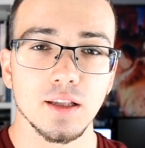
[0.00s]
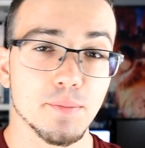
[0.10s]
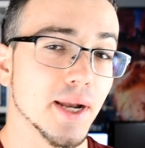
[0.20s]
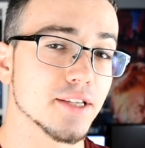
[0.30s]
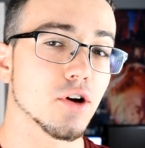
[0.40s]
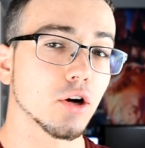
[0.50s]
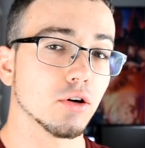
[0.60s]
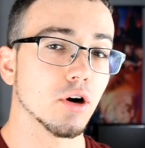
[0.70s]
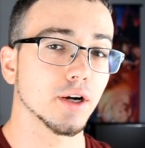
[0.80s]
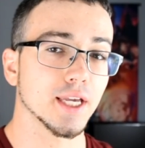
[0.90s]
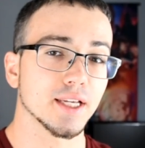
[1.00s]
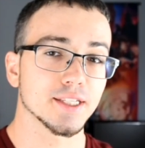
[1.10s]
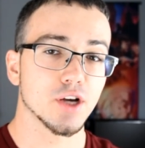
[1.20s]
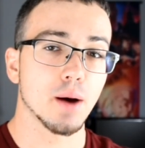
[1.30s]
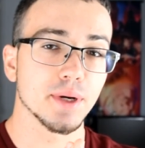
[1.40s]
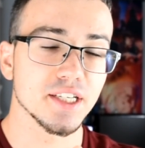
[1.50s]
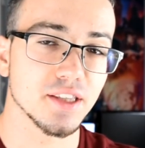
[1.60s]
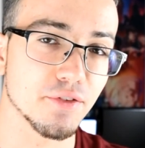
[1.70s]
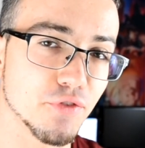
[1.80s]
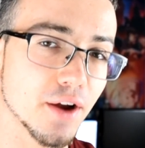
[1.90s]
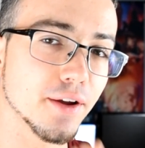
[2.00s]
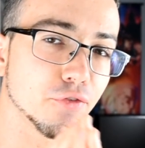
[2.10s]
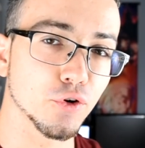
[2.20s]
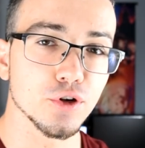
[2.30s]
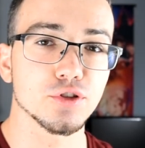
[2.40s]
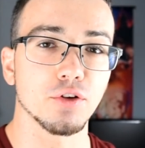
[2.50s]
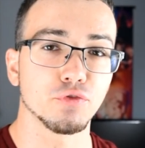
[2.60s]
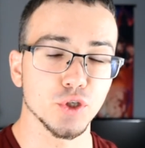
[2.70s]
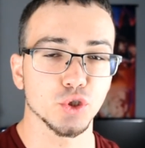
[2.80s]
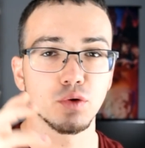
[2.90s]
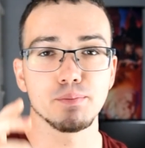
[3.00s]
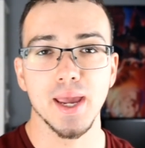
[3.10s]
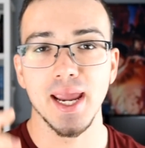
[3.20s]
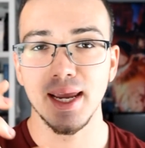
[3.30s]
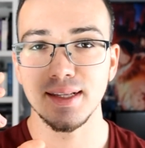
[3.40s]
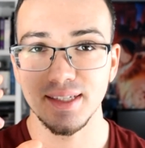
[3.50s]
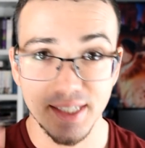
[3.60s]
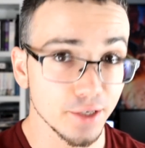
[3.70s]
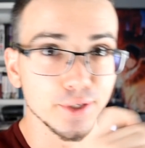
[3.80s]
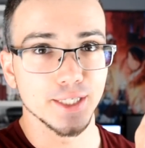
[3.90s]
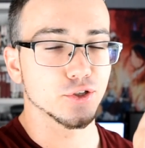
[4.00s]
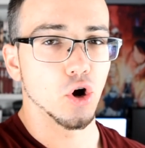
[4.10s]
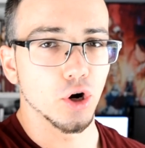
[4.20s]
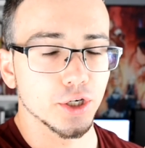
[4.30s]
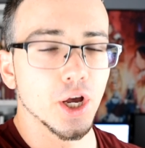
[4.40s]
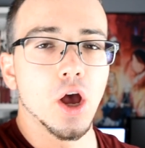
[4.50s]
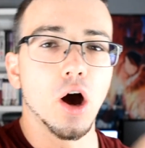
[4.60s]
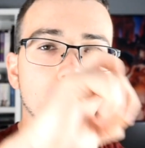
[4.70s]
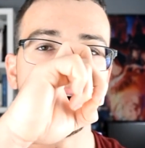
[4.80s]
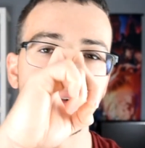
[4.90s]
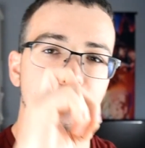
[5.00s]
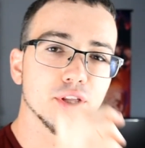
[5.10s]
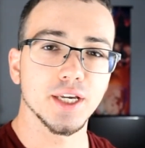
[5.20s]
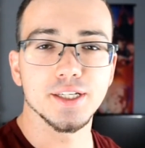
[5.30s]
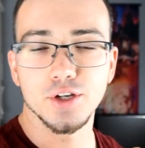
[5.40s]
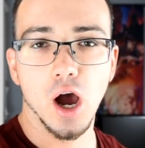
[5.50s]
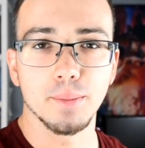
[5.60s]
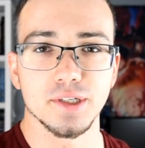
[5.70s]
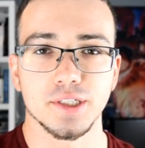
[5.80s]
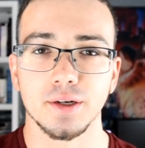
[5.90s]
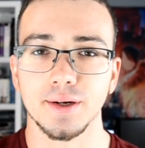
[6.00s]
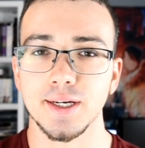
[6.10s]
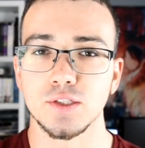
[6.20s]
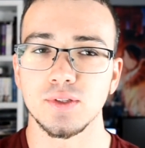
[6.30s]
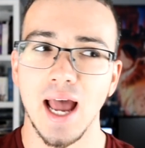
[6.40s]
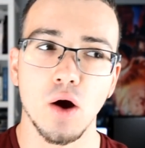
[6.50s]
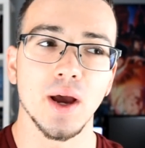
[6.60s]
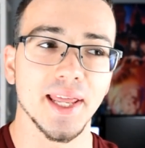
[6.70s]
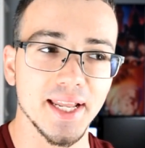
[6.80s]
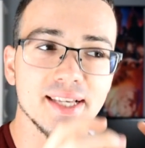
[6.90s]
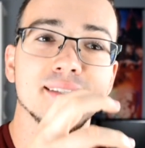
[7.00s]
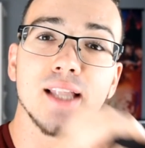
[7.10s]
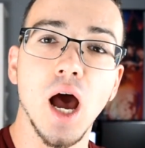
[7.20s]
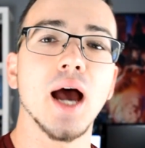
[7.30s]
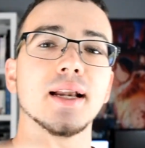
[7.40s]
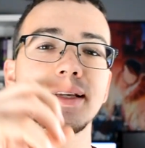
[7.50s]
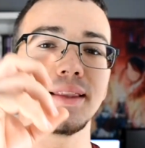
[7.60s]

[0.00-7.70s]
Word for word: The Benizakura arc in Gintama is the very first official main serious arc of the Gintama series. Now, it is not